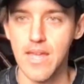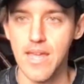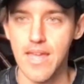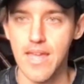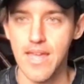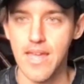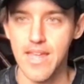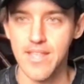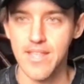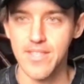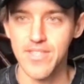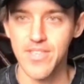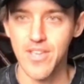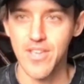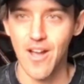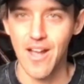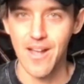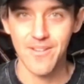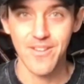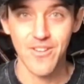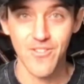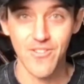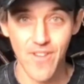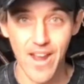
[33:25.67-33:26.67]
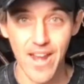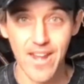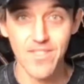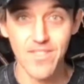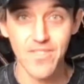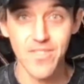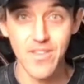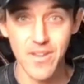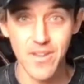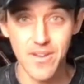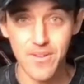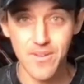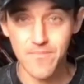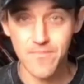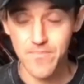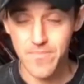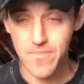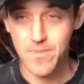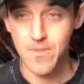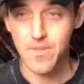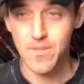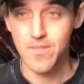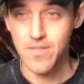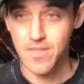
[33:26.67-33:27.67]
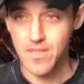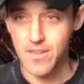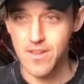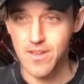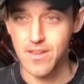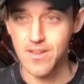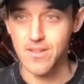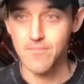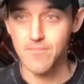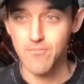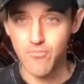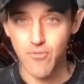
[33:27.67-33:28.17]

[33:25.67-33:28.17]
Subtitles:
and I created the